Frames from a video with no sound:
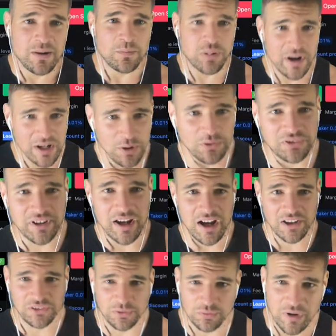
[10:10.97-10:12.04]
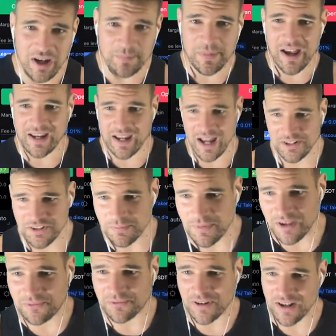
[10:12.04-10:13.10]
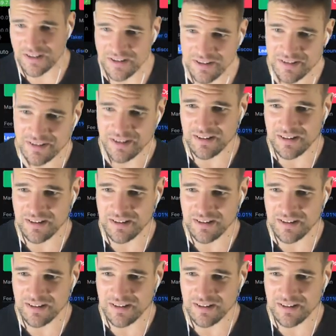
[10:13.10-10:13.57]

Buenos dias. Right back at you, my friend.